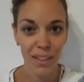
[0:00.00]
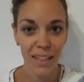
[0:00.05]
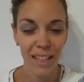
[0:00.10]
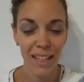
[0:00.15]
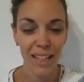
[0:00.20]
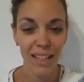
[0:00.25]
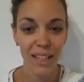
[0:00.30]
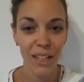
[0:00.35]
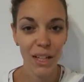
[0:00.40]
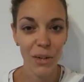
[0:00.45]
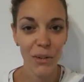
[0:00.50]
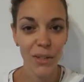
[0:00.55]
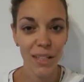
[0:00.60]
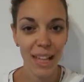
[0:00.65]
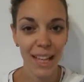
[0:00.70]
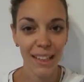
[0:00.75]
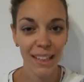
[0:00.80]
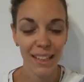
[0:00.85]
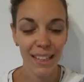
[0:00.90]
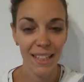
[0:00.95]
It goes
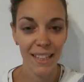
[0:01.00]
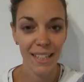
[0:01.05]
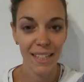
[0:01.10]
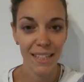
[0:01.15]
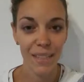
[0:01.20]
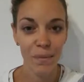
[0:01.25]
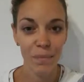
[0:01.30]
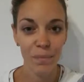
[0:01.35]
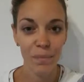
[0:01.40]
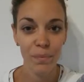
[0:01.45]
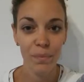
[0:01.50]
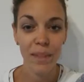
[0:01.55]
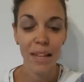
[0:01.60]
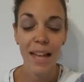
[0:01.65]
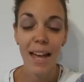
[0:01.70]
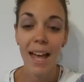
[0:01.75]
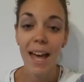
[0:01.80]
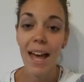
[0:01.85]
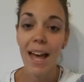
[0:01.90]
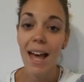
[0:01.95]
like this.
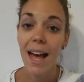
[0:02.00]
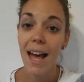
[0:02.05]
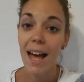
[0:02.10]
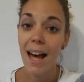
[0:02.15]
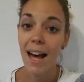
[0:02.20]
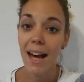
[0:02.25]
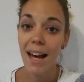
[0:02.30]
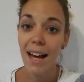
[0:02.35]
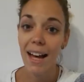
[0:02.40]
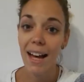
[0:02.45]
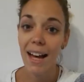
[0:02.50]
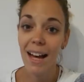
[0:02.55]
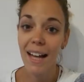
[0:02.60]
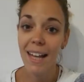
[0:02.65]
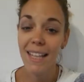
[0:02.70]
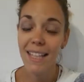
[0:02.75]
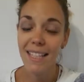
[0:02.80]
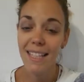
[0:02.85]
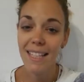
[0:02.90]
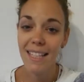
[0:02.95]

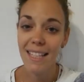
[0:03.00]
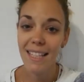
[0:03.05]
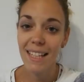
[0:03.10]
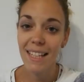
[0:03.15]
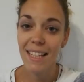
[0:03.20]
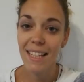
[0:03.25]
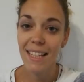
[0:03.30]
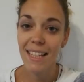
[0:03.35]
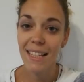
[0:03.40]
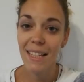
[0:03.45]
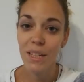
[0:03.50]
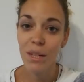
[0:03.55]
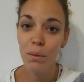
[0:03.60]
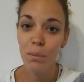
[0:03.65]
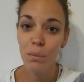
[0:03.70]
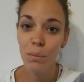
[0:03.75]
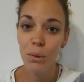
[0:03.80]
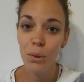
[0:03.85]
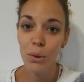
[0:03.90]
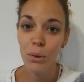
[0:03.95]
I see the
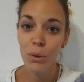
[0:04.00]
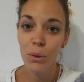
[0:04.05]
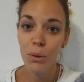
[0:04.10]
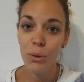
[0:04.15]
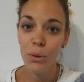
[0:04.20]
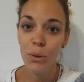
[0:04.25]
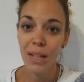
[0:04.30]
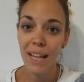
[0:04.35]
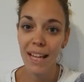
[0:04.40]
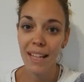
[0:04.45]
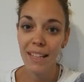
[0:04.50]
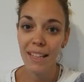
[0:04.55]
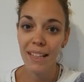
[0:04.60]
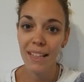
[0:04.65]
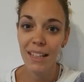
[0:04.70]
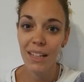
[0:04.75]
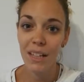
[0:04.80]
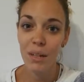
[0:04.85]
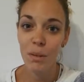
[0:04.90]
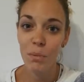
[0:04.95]
moon
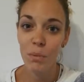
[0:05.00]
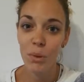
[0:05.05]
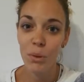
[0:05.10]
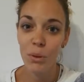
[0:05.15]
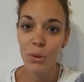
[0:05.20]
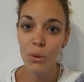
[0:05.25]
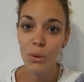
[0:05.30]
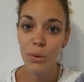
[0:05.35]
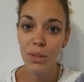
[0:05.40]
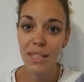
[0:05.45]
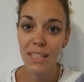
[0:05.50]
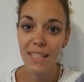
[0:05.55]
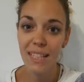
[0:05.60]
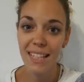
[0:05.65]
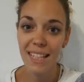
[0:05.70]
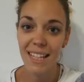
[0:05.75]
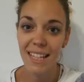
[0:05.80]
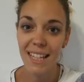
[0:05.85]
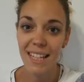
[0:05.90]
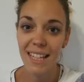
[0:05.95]
and the moon
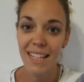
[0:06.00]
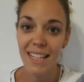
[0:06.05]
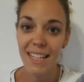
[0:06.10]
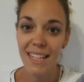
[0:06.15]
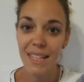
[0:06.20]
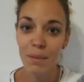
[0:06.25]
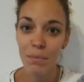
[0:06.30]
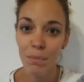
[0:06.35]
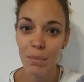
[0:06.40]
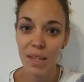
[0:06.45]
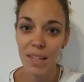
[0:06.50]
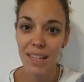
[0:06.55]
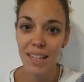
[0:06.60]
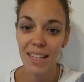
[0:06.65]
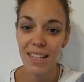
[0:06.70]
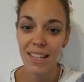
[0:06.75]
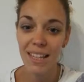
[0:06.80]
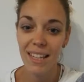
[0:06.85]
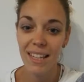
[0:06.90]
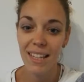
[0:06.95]
sees
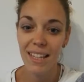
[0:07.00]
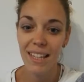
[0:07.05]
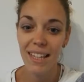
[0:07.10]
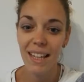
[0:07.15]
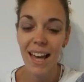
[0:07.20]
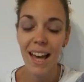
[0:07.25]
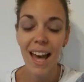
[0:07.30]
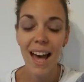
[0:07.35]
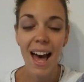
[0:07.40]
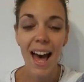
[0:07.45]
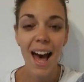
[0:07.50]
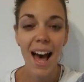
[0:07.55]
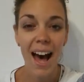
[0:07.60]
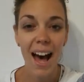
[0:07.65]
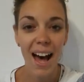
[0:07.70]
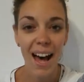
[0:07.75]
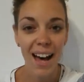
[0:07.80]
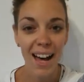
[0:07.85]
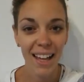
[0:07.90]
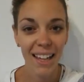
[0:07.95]
me
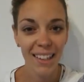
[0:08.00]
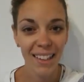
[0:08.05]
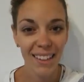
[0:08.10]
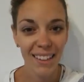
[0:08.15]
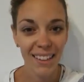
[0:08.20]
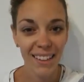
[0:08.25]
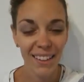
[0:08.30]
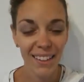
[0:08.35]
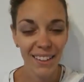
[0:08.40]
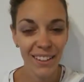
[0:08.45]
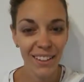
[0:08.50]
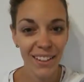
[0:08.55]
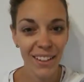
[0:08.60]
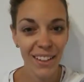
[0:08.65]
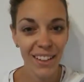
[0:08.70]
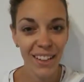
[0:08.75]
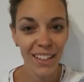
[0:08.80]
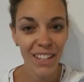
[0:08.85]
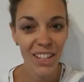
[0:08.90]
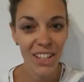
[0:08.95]

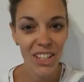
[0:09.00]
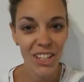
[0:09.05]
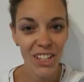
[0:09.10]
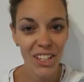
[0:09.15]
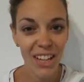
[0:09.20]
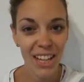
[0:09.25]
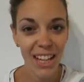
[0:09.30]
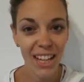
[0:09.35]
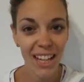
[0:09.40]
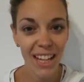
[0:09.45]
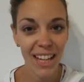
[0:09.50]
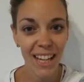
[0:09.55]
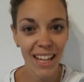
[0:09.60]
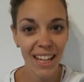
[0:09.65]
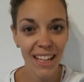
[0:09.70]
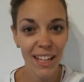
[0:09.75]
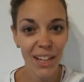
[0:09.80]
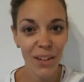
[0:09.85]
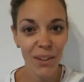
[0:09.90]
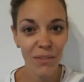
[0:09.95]
under the
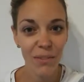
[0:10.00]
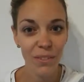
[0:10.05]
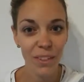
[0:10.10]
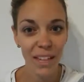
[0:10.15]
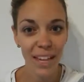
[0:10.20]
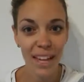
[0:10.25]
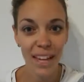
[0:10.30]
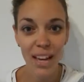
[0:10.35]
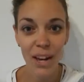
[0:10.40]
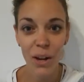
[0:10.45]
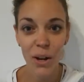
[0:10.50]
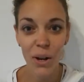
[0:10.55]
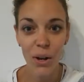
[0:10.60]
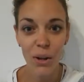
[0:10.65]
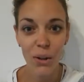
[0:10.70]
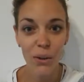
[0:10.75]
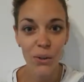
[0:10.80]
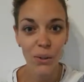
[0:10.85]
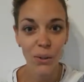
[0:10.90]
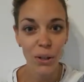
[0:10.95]
shade of the
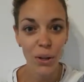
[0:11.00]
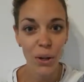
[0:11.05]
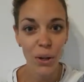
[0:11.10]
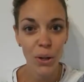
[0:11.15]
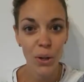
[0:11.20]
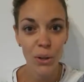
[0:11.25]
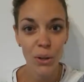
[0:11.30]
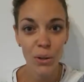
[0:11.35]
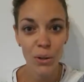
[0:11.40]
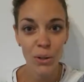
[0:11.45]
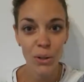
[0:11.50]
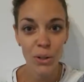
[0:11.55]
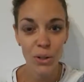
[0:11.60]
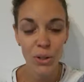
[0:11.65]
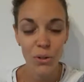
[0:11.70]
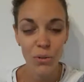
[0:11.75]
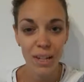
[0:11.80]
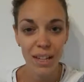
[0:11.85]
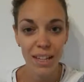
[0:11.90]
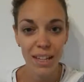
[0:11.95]
old oak
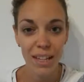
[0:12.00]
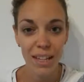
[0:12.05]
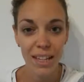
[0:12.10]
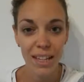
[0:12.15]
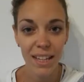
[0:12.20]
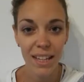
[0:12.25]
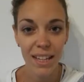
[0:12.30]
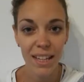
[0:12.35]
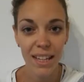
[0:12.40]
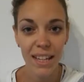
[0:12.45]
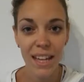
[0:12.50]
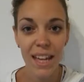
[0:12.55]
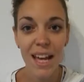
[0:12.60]
tree.